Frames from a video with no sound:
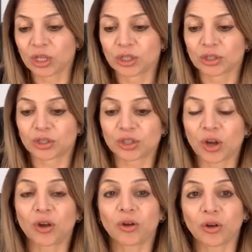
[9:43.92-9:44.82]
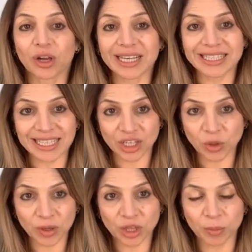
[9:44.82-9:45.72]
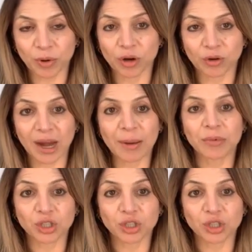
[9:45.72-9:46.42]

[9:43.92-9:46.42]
So continue with the program,